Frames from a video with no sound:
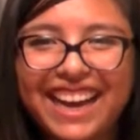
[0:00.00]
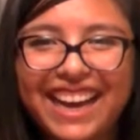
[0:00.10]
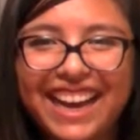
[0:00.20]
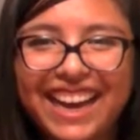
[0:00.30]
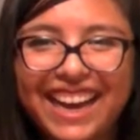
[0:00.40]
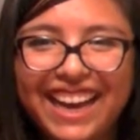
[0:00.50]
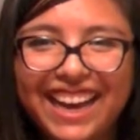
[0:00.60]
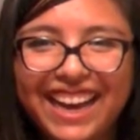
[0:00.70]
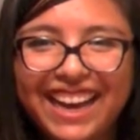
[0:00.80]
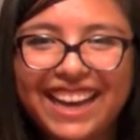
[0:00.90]

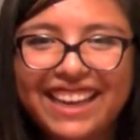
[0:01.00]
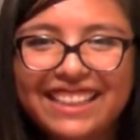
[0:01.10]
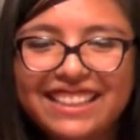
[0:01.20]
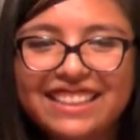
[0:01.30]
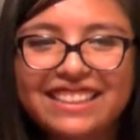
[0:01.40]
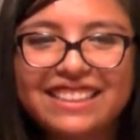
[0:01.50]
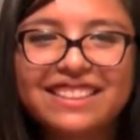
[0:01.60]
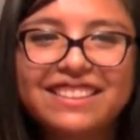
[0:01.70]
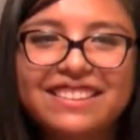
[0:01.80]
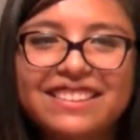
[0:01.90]

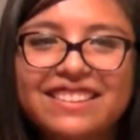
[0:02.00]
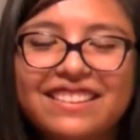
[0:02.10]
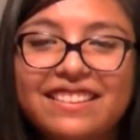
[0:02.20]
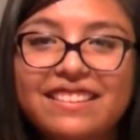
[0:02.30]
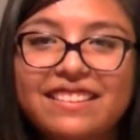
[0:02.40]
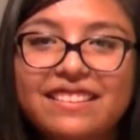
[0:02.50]
This person isn't speaking.